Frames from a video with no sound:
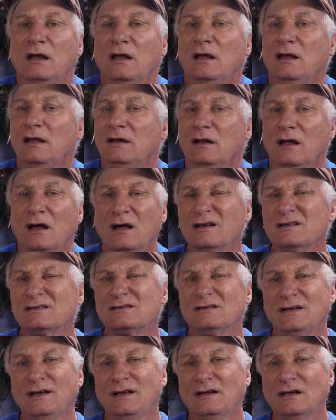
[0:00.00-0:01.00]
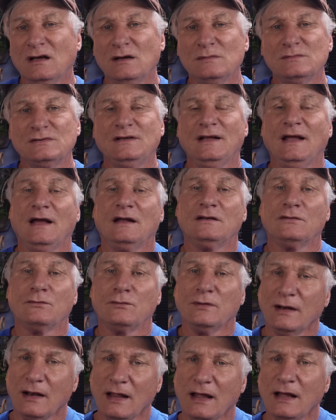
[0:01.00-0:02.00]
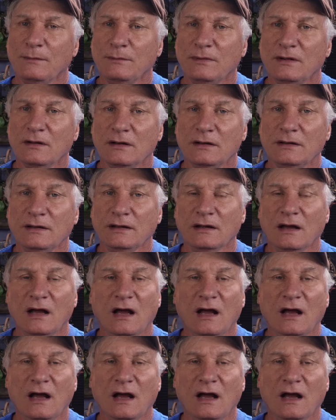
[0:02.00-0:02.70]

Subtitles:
And honestly, it comes down to reliability.